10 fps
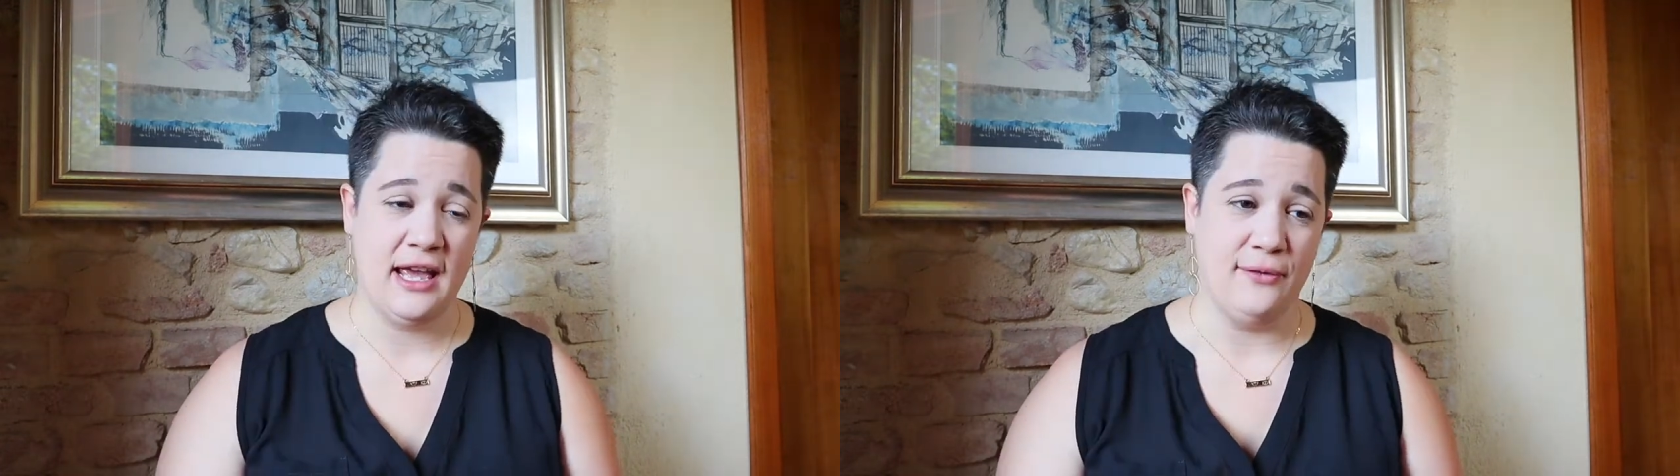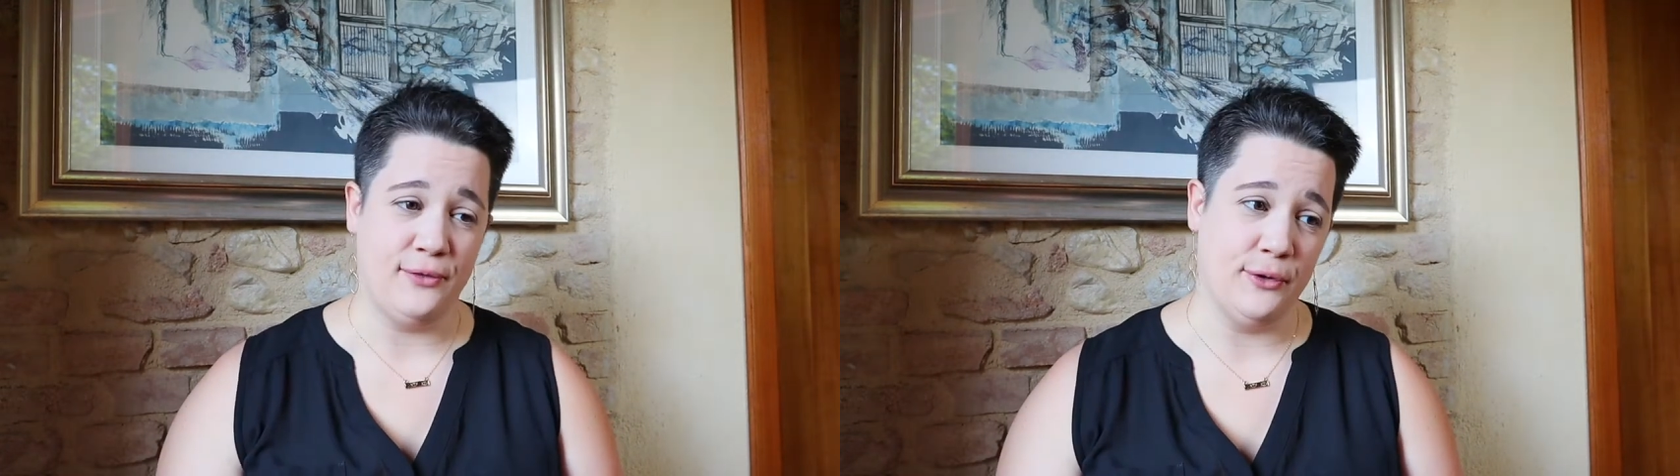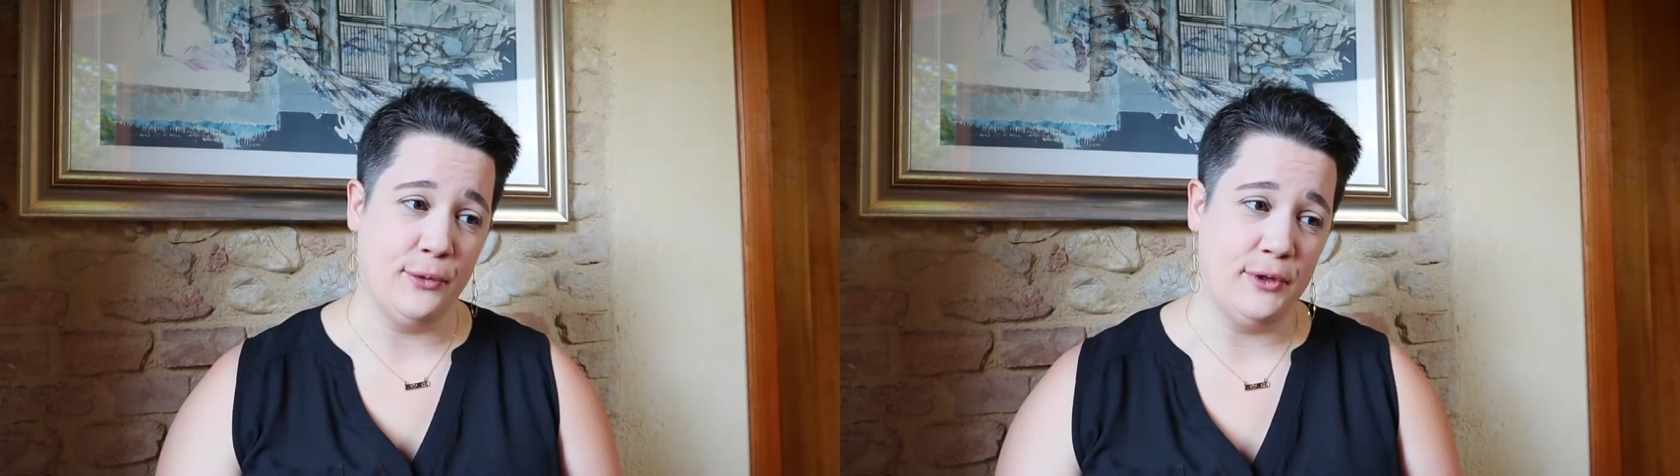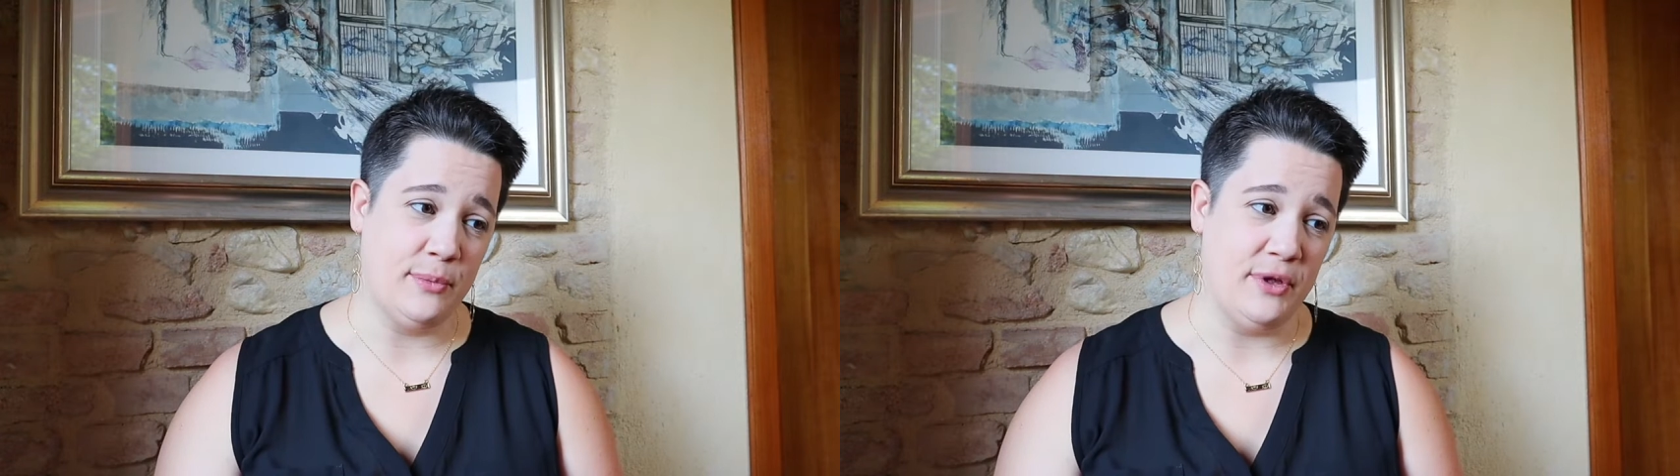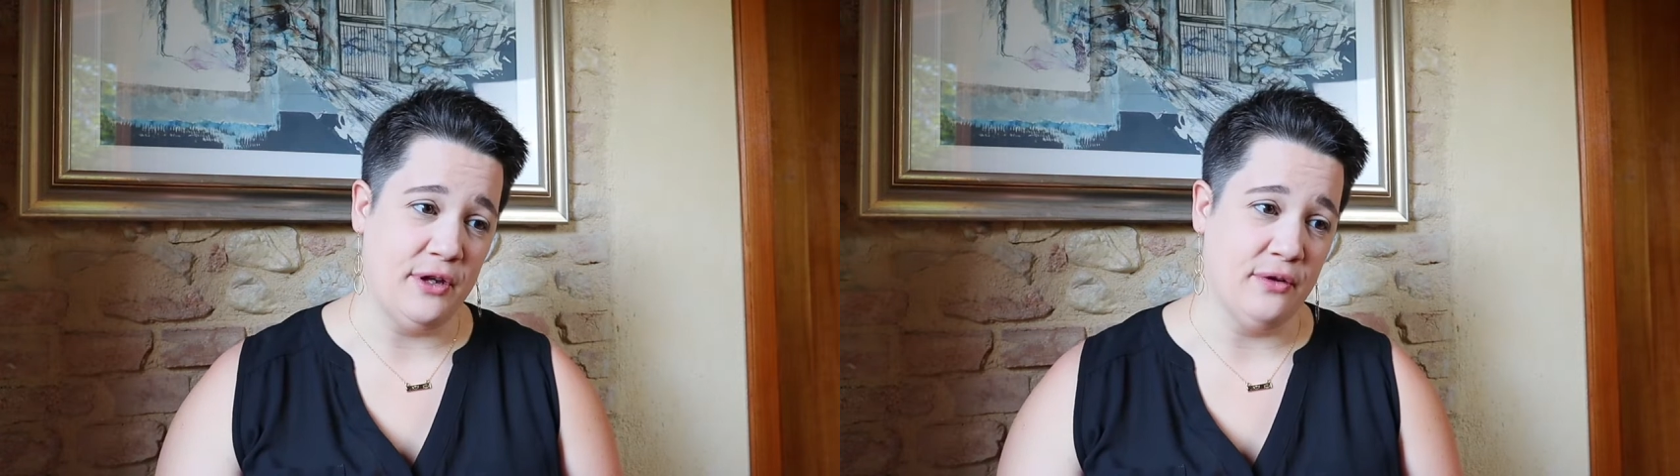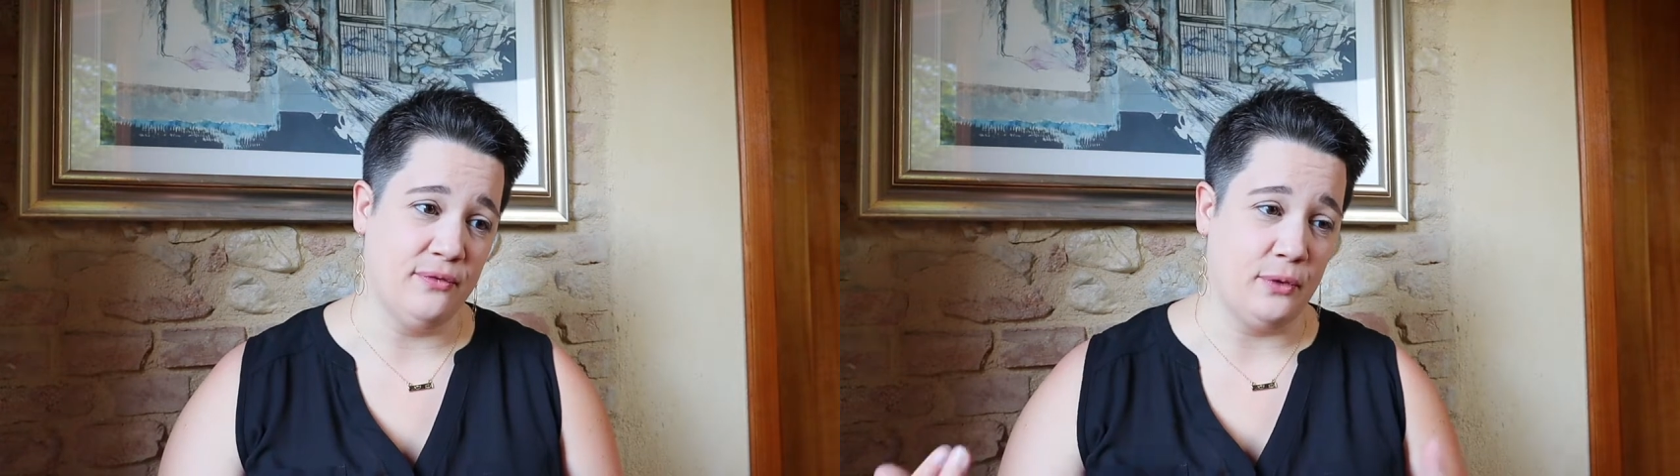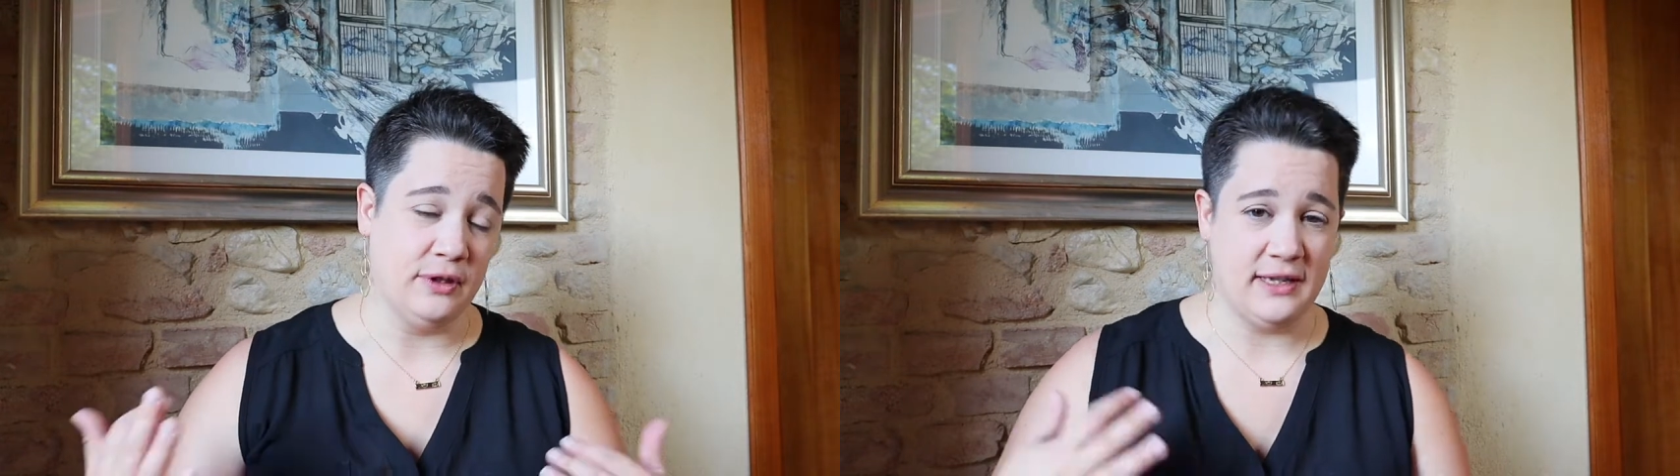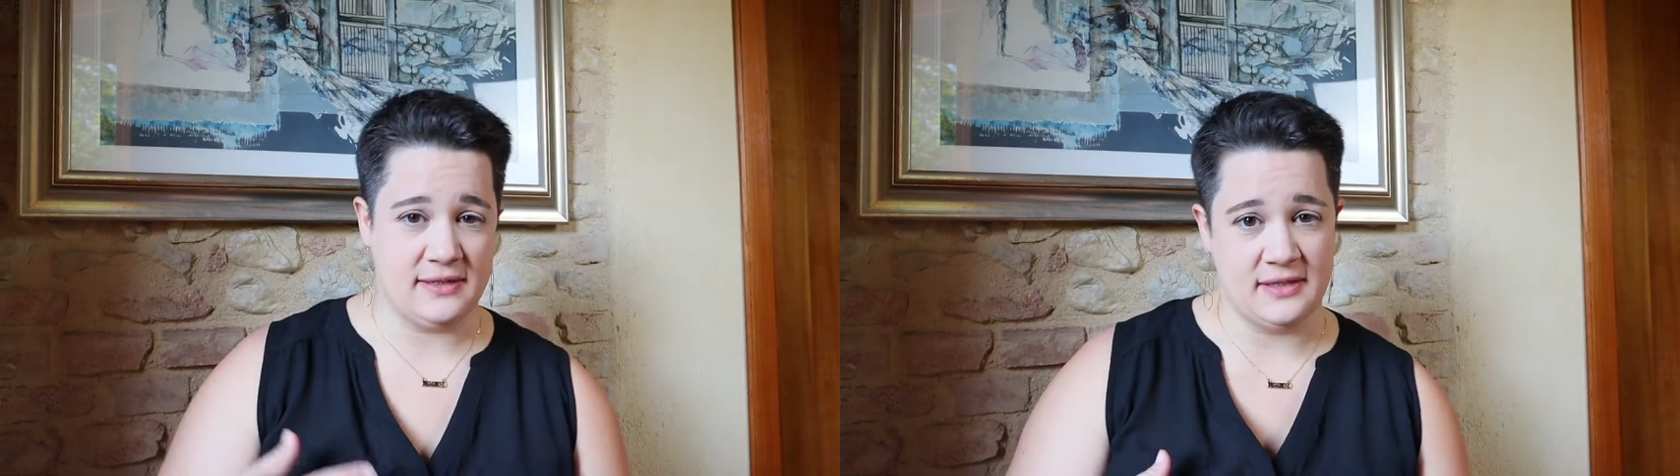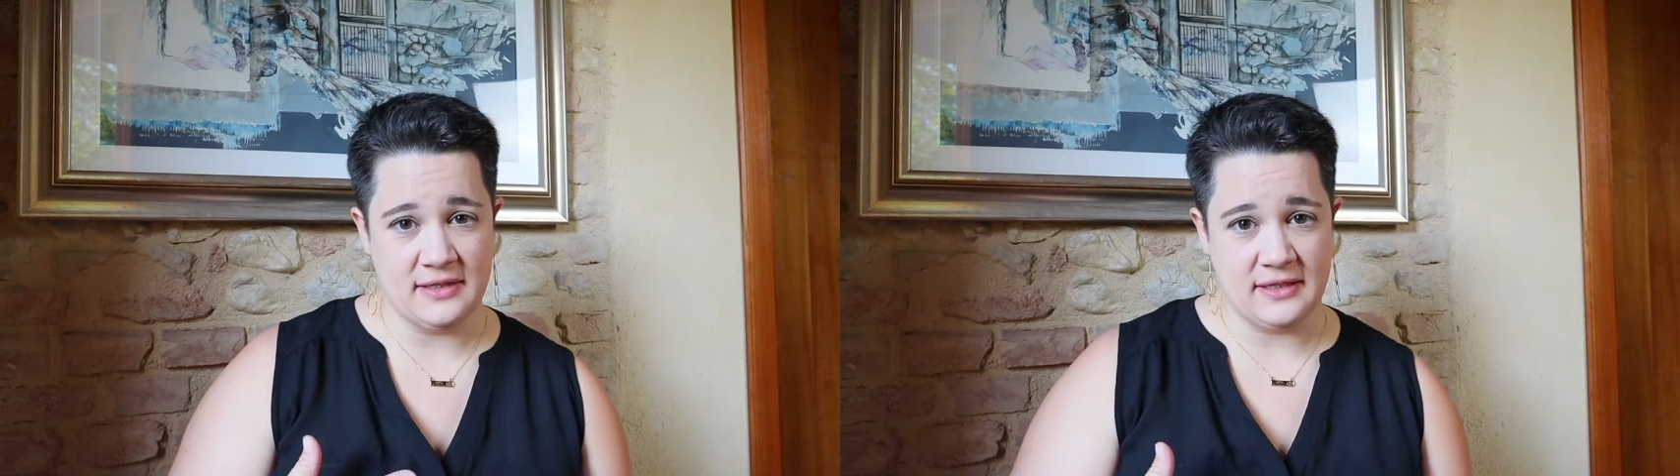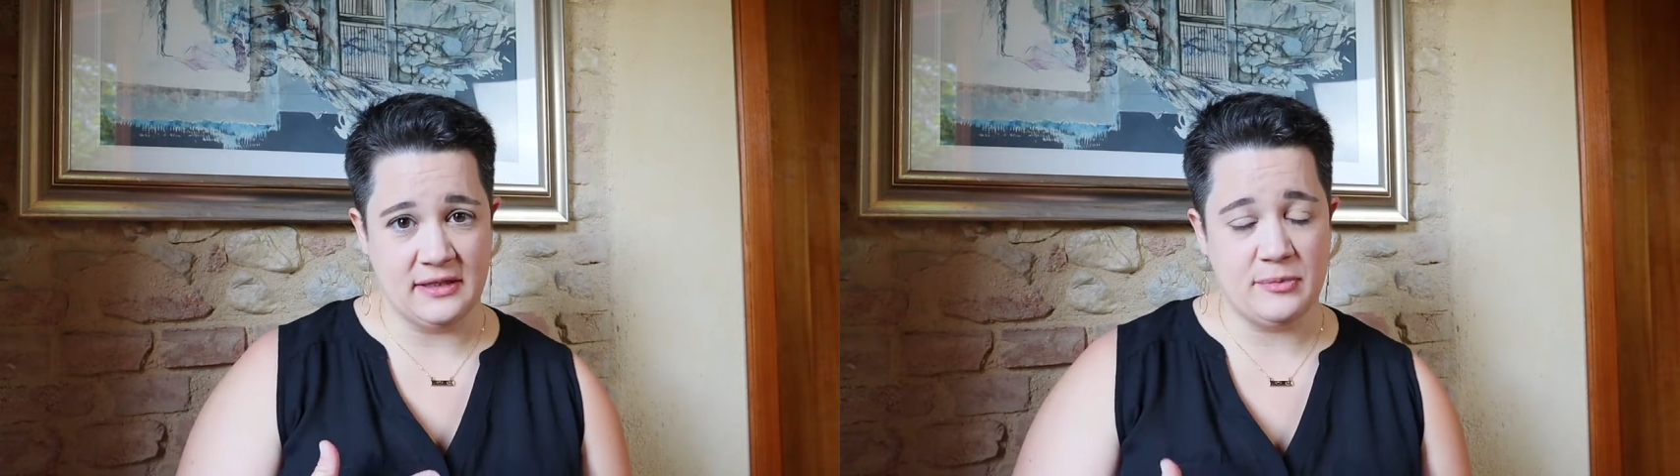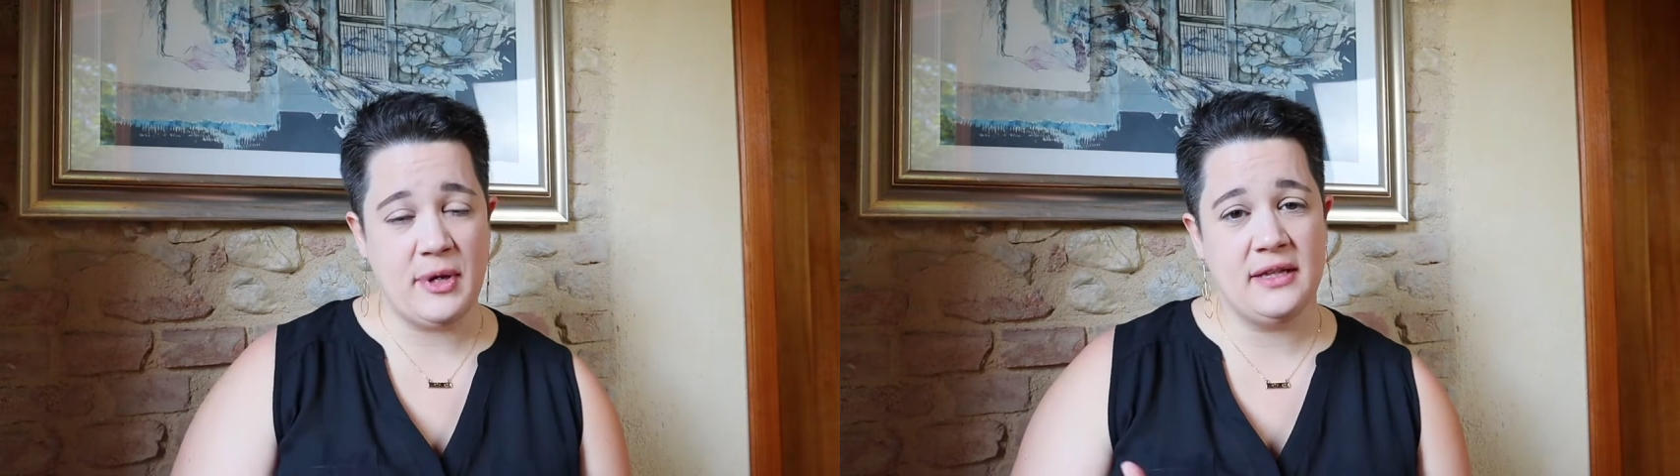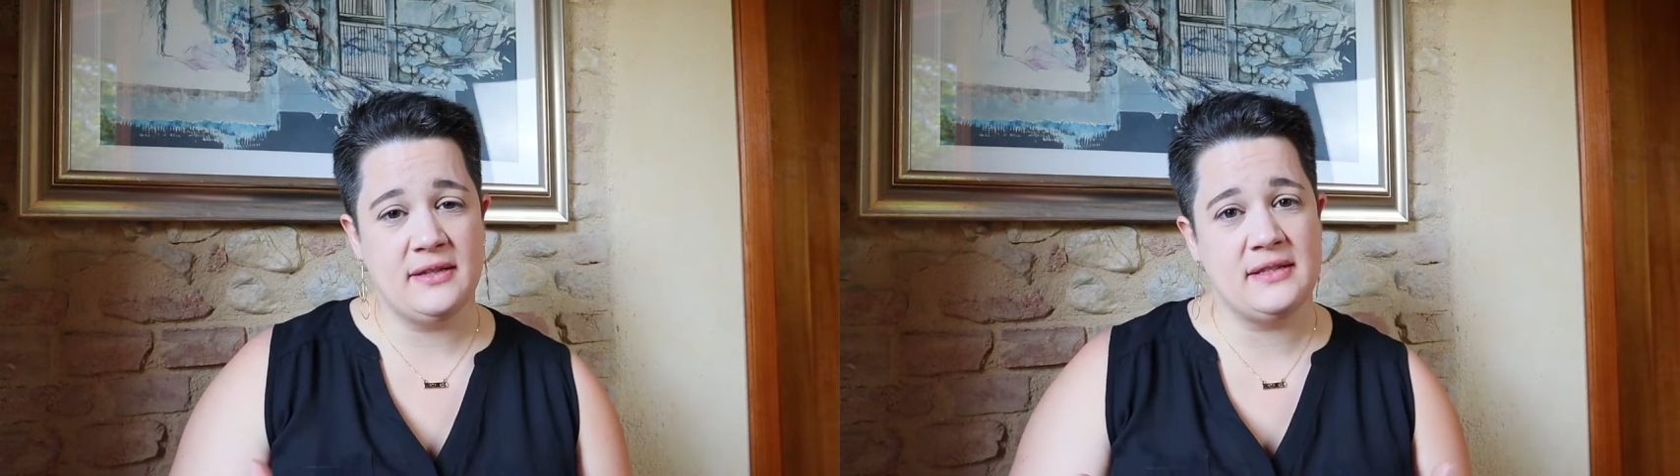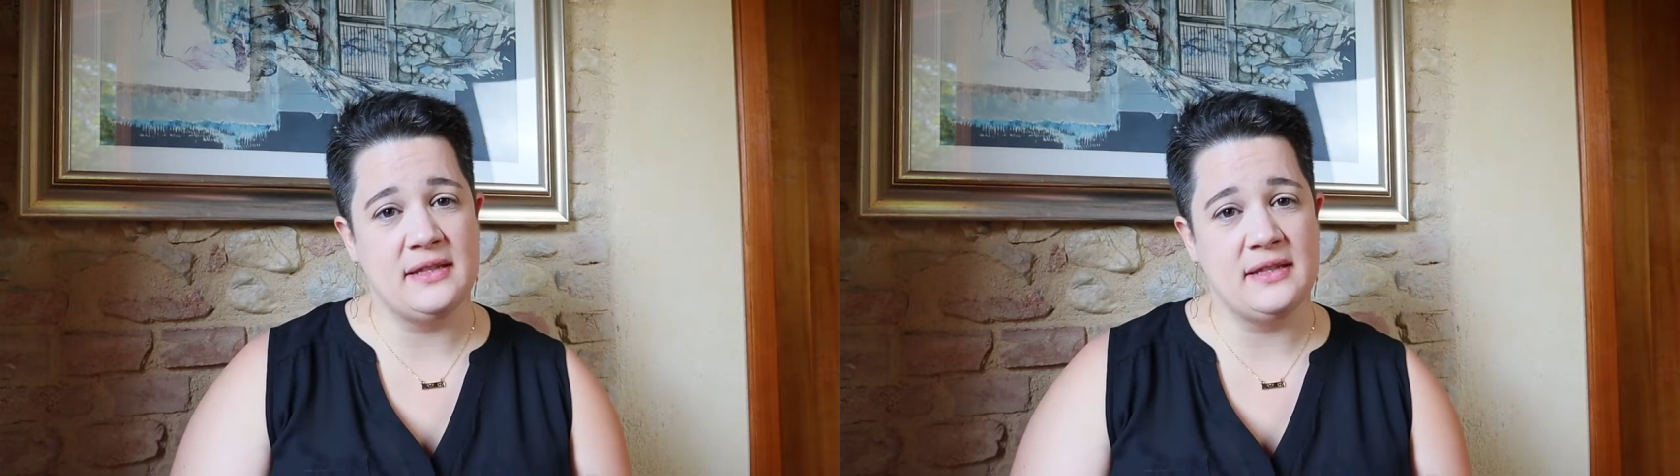If you're going to be here for less than 6 months,